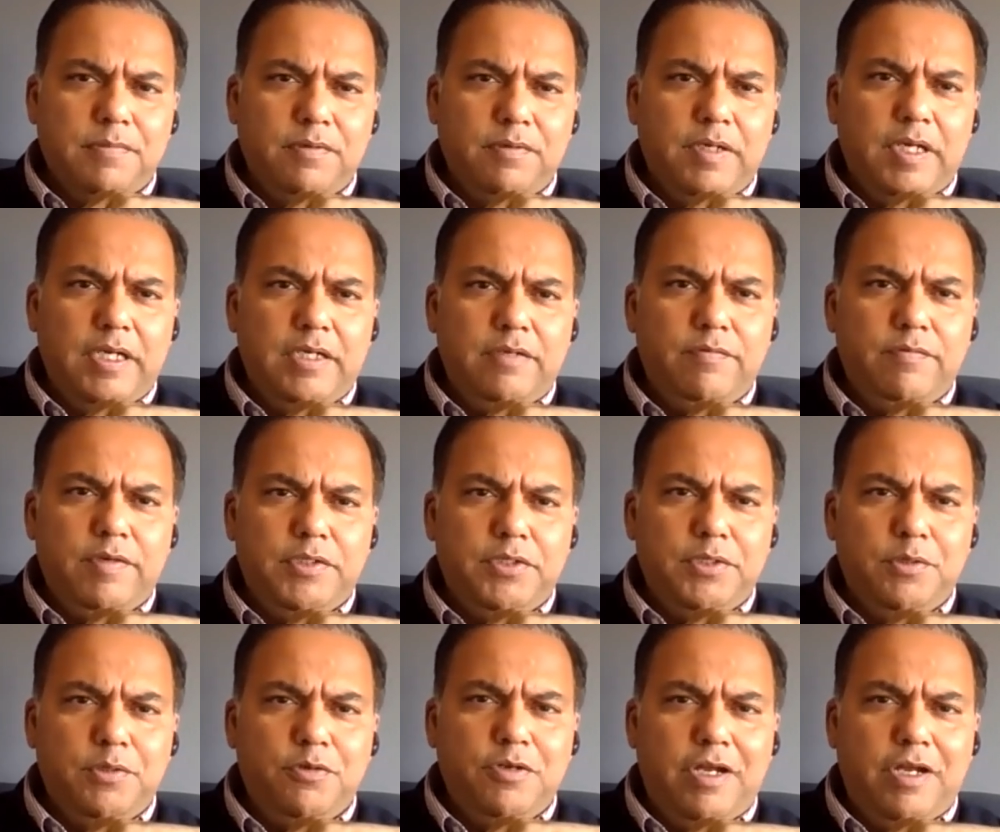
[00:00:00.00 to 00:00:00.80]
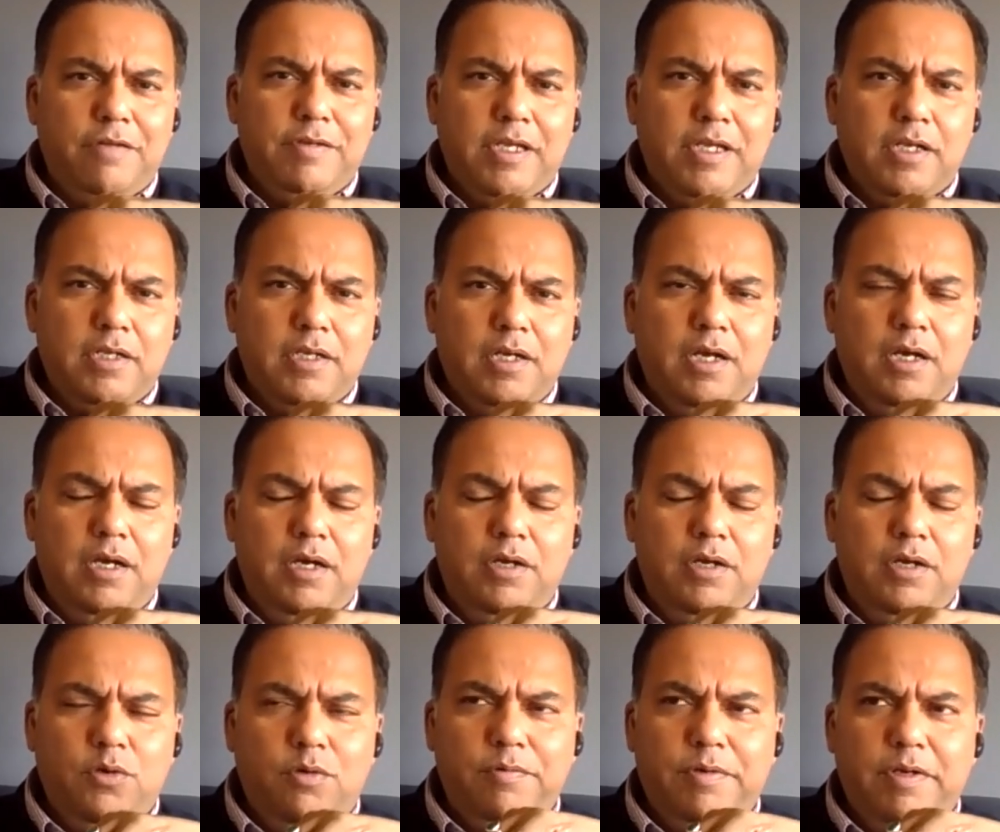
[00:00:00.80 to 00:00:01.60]
right? Whether you're driving a
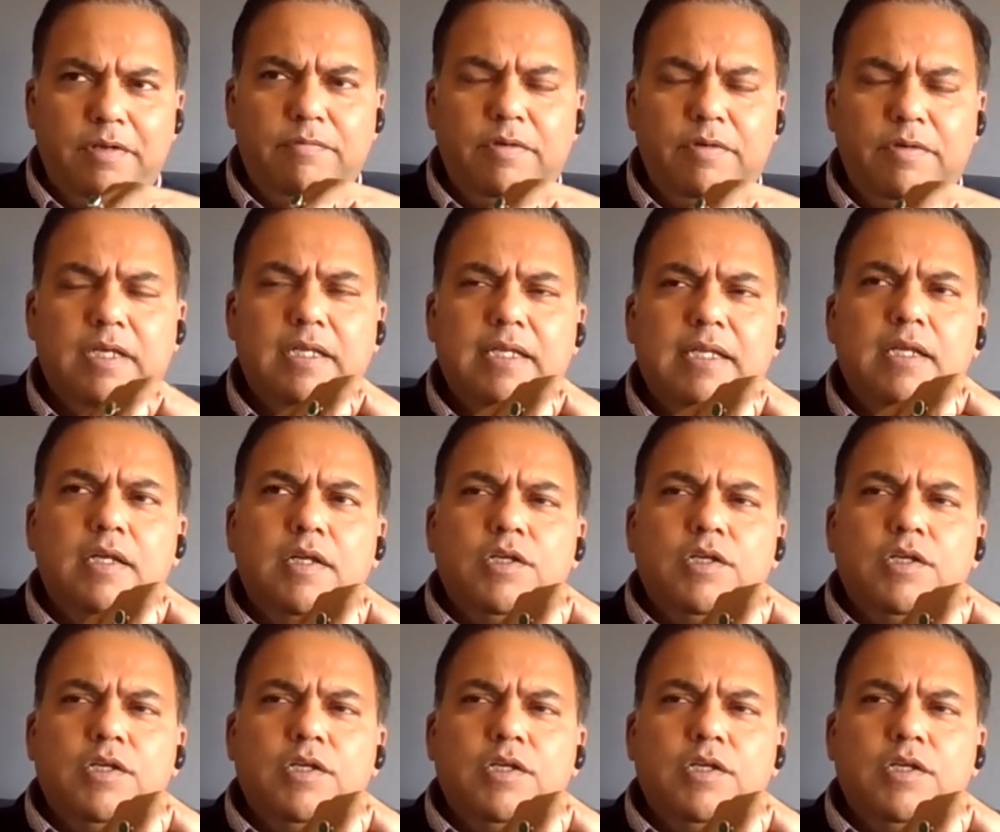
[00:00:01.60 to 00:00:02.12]
car or whatever.